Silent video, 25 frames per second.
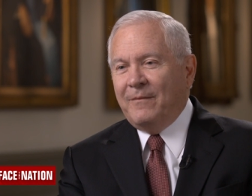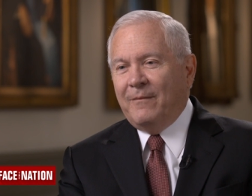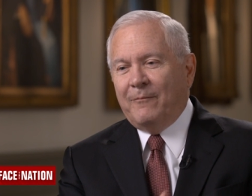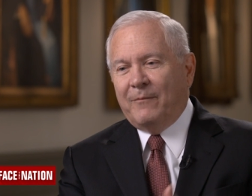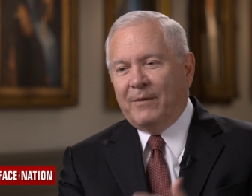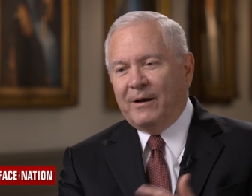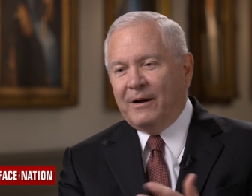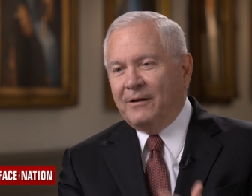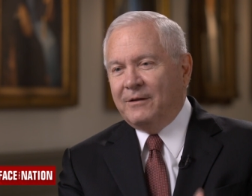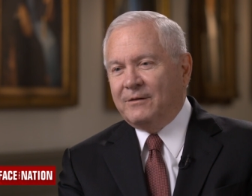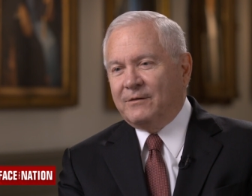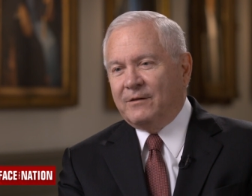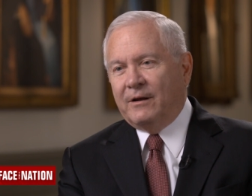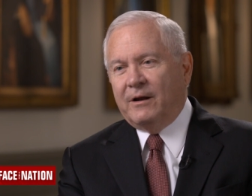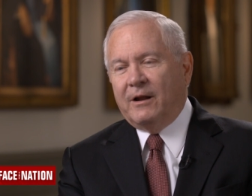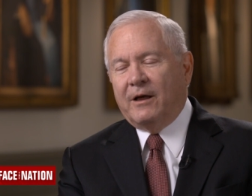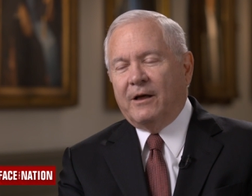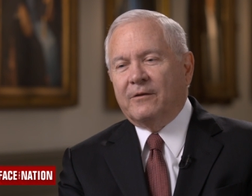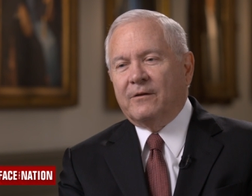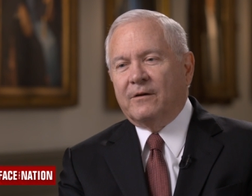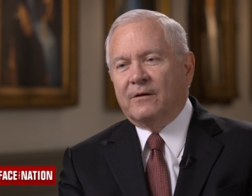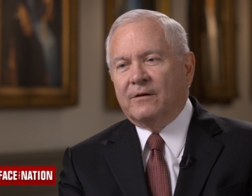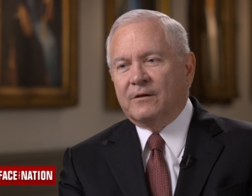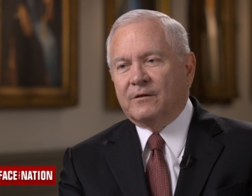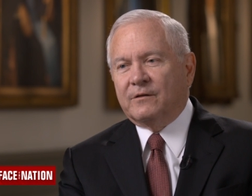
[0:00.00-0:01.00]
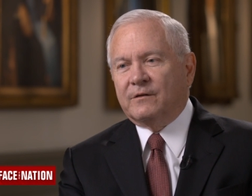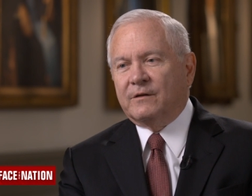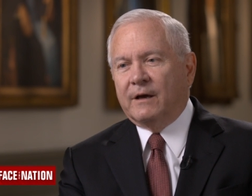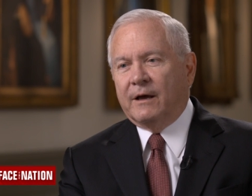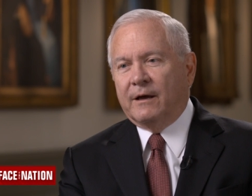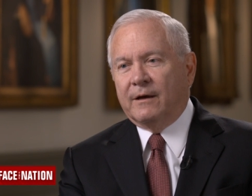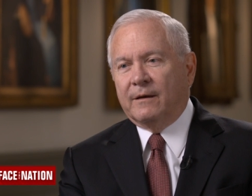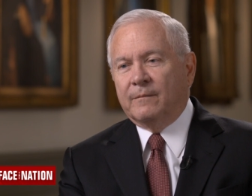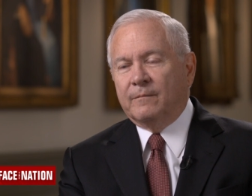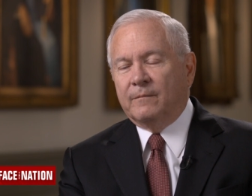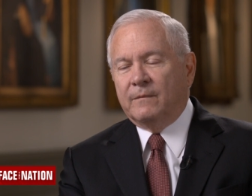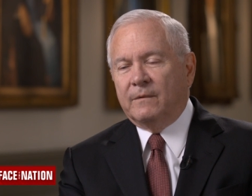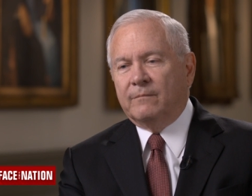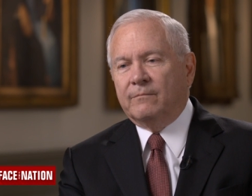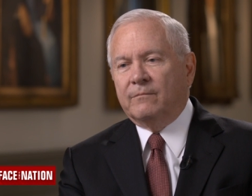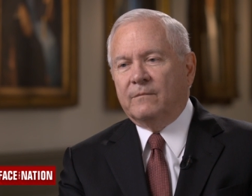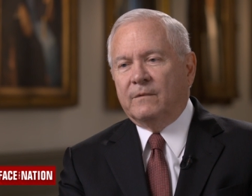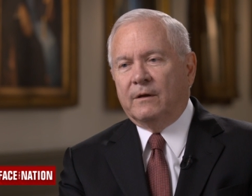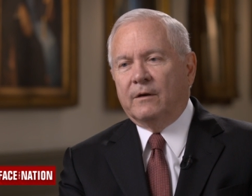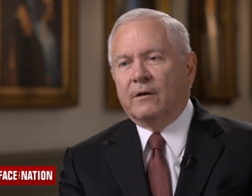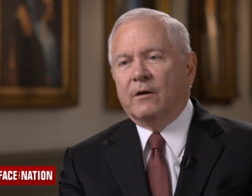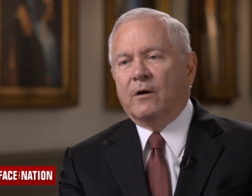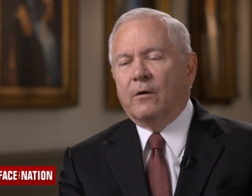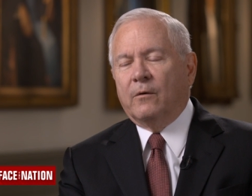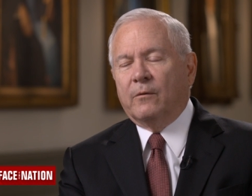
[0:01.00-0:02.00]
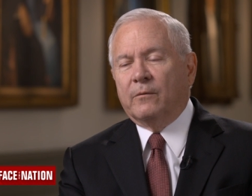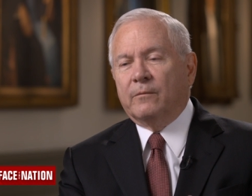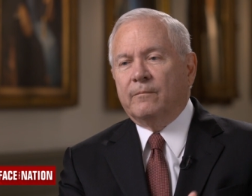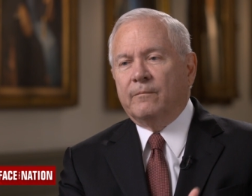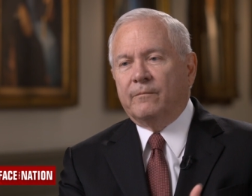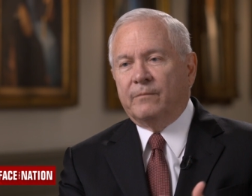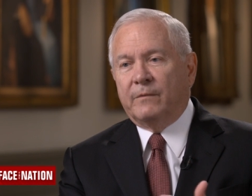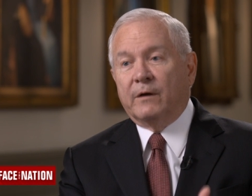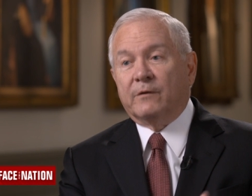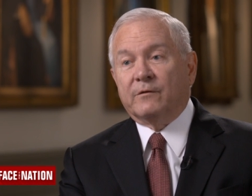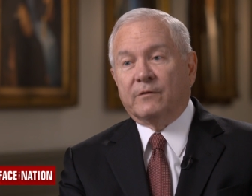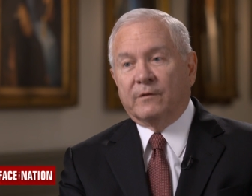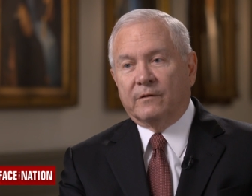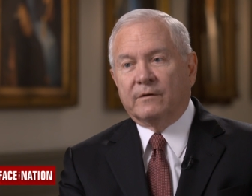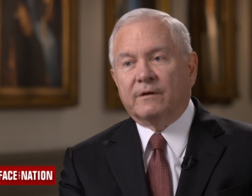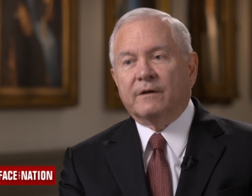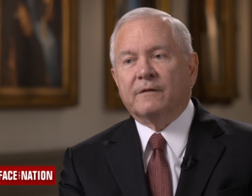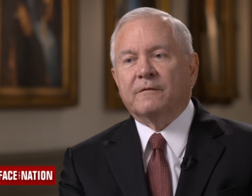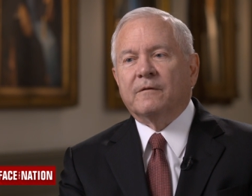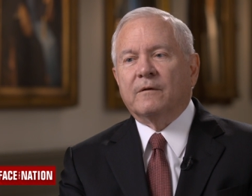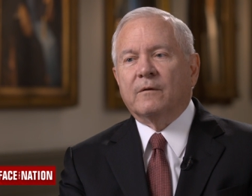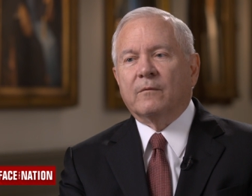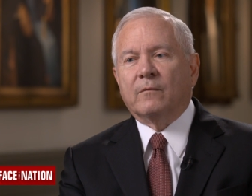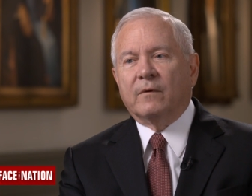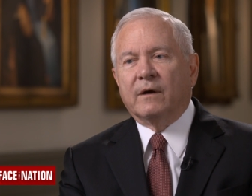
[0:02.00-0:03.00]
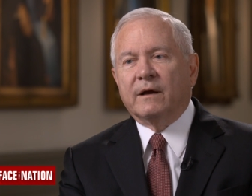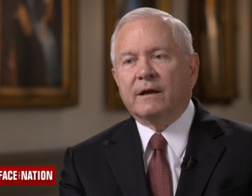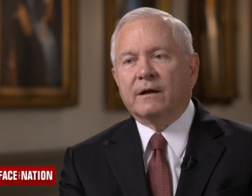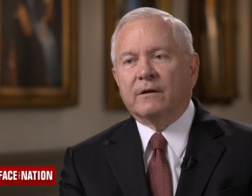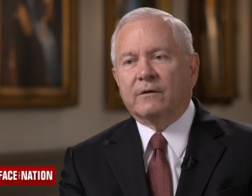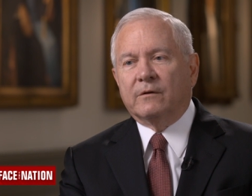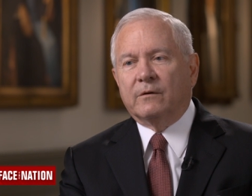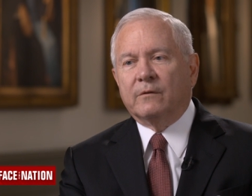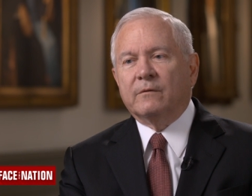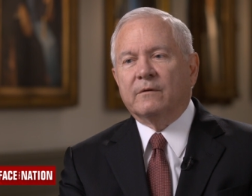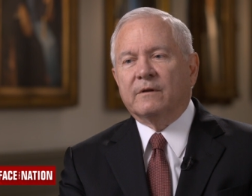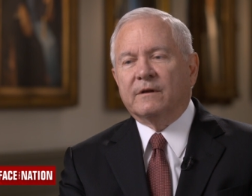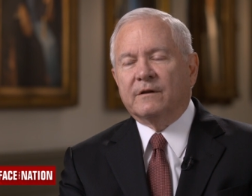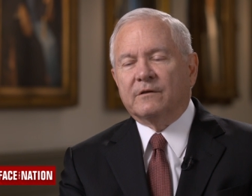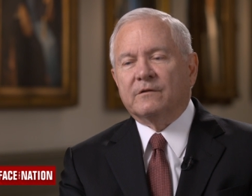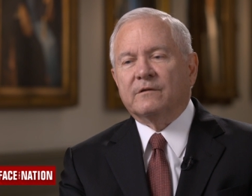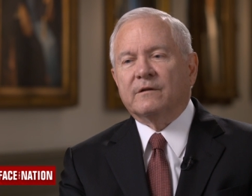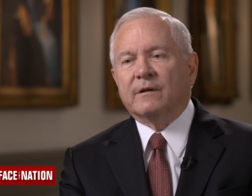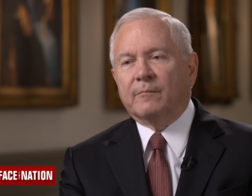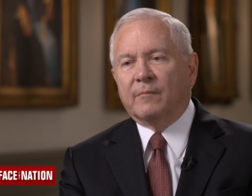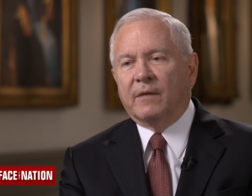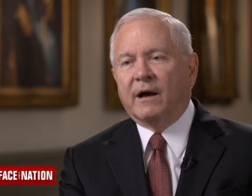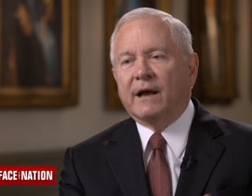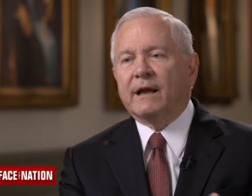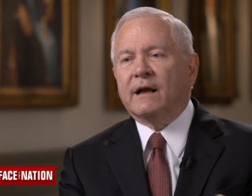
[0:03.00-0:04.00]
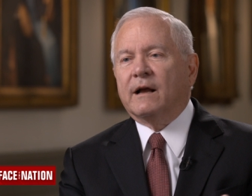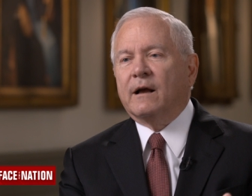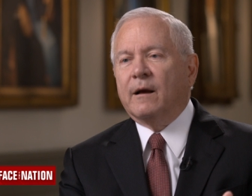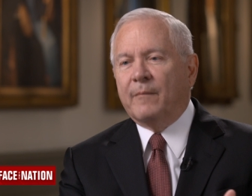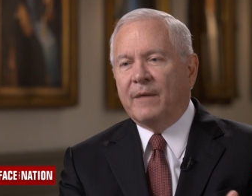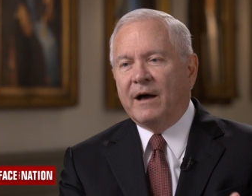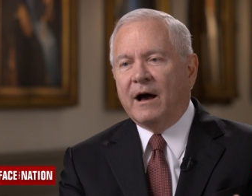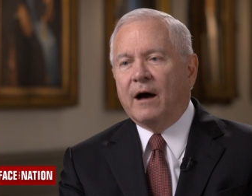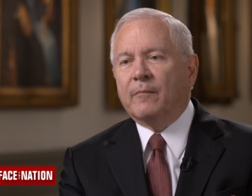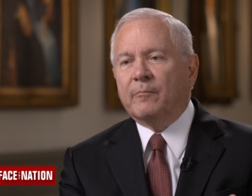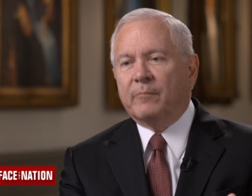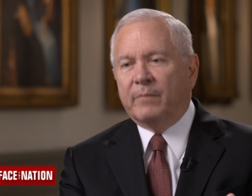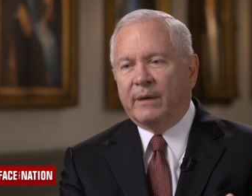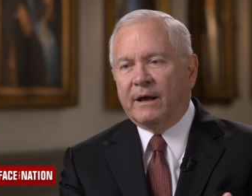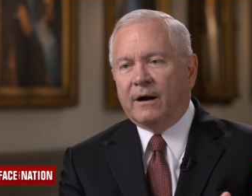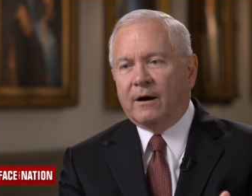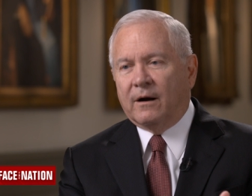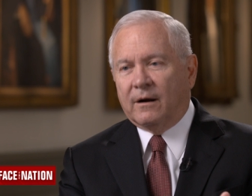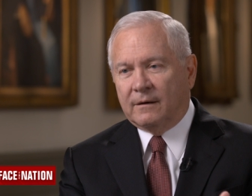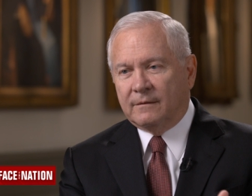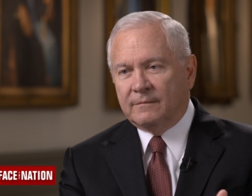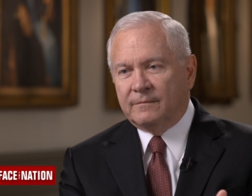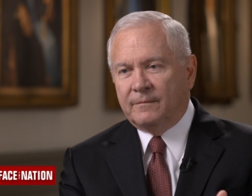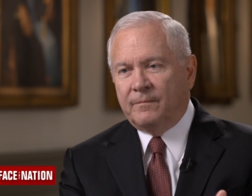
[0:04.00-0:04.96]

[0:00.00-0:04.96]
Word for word: But it's another to say, you know, there's a different way to do this that might come out better.